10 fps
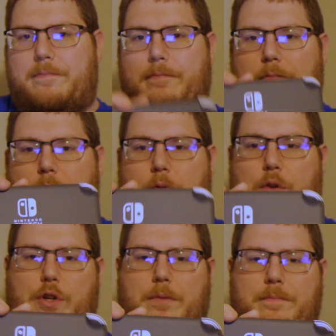For
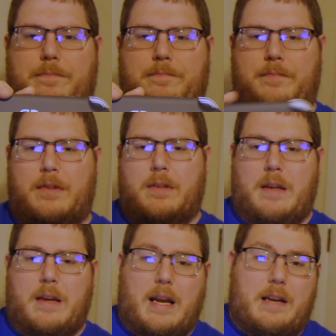sure.
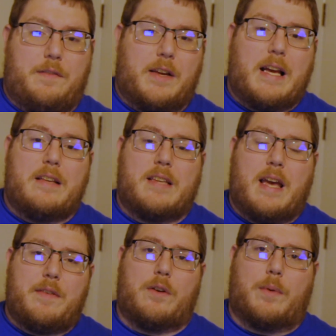And if you guys
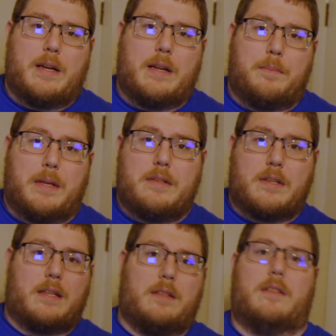haven't already, please
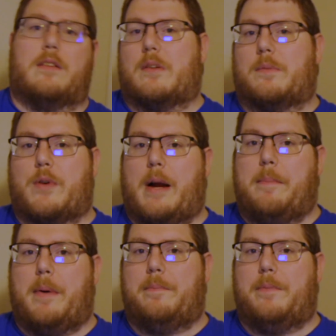click the subscribe
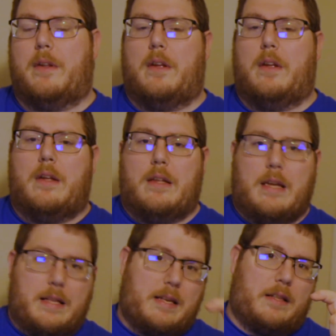button.
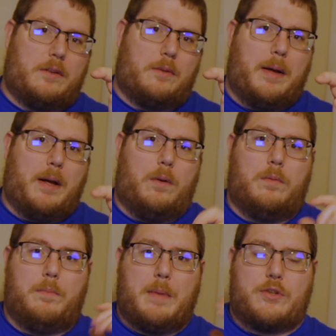Hit that little bell.
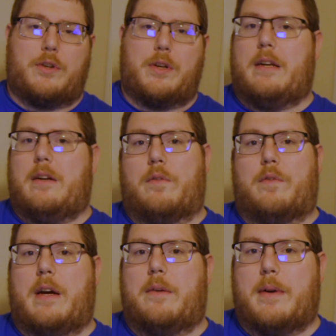Make sure you get
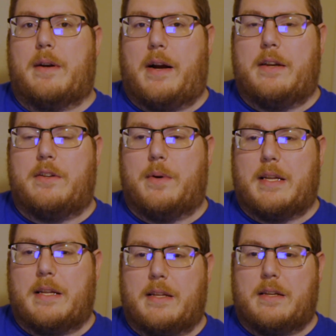notified whenever I do any of
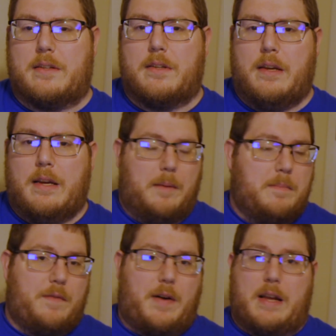these.
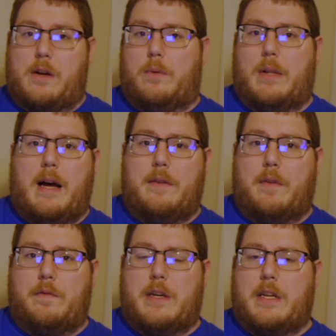If I go live on
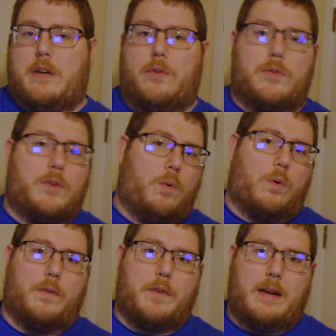videos or
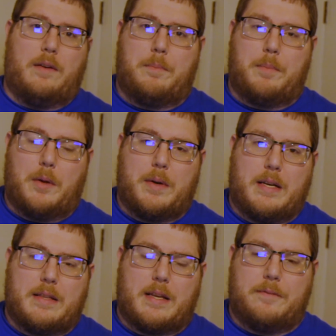if I upload anything.